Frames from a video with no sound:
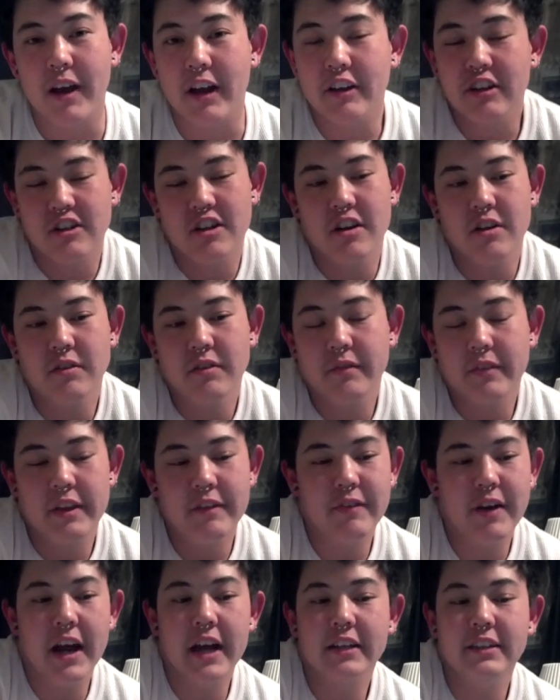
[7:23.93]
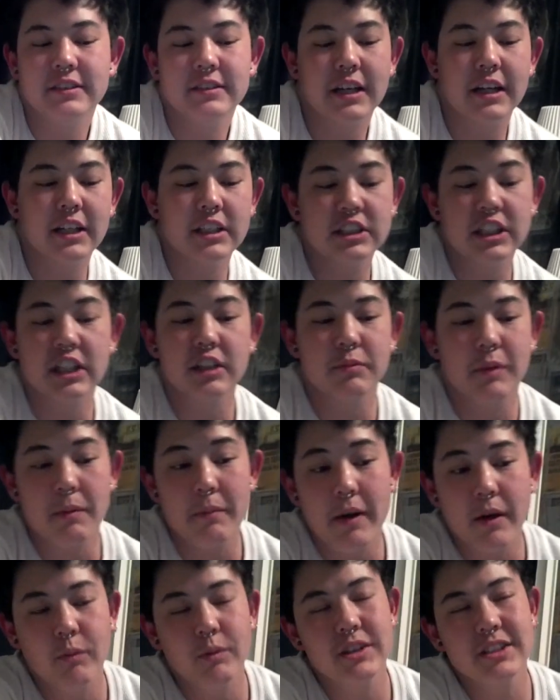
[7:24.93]
You know, if I decided to change my
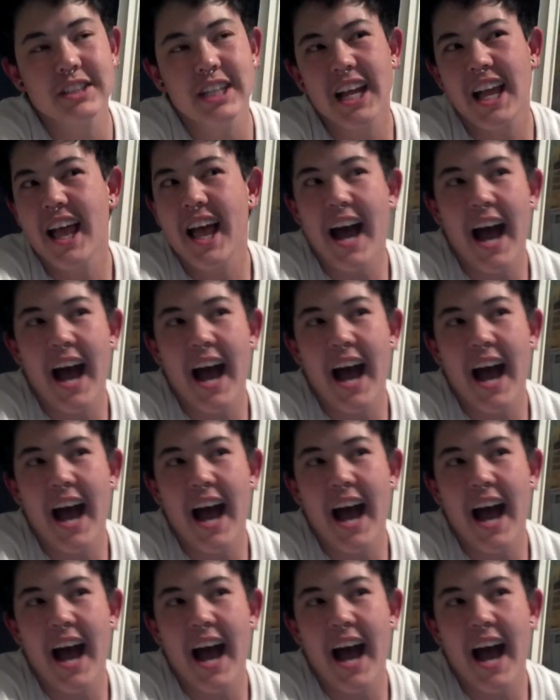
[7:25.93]
mind, which